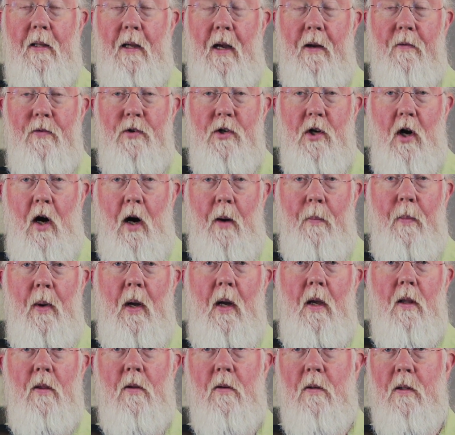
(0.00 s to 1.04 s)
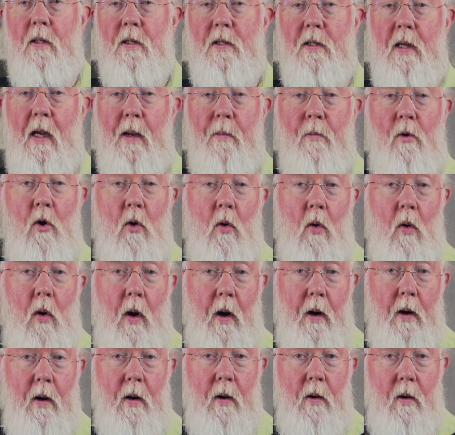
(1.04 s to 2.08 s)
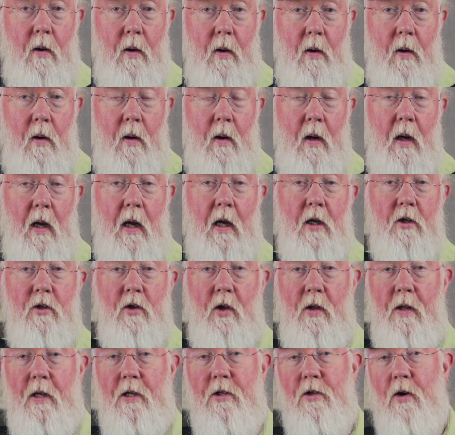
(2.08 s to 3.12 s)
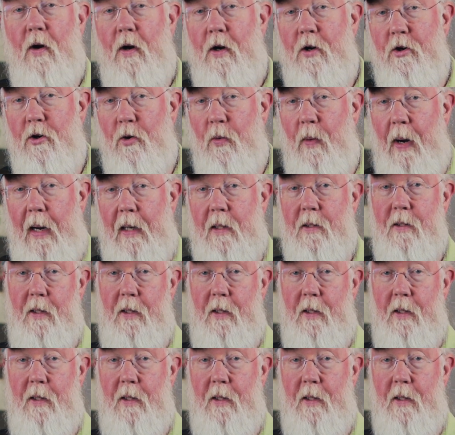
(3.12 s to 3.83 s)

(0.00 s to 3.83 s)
the F sharp. They're the same chord. So these are a direct